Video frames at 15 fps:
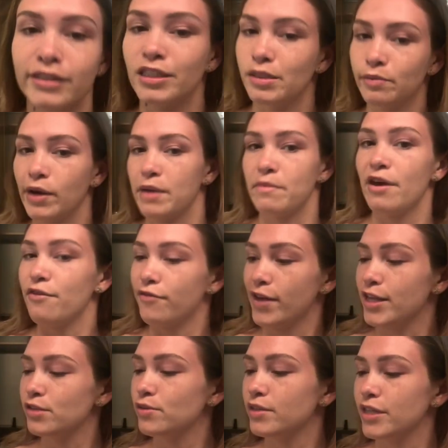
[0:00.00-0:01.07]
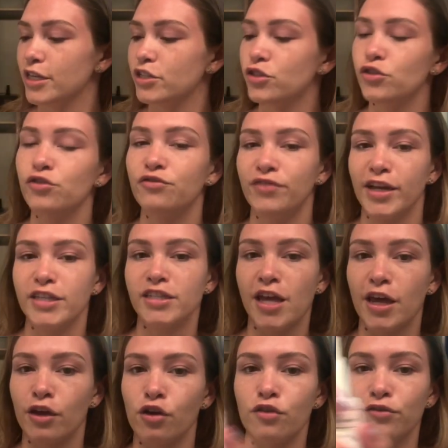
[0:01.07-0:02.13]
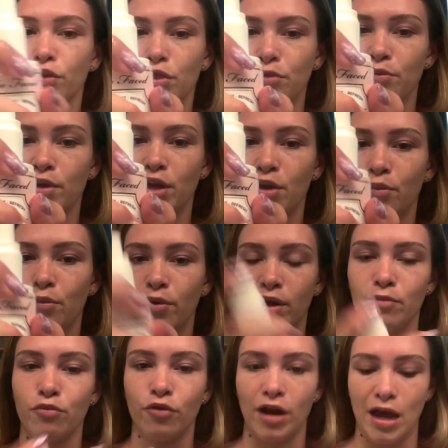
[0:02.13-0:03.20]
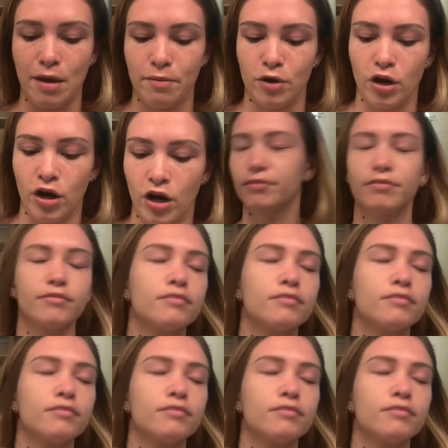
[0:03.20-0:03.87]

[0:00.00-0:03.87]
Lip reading: and spray my face with the Too Faced Hangover 3-in-1 primer.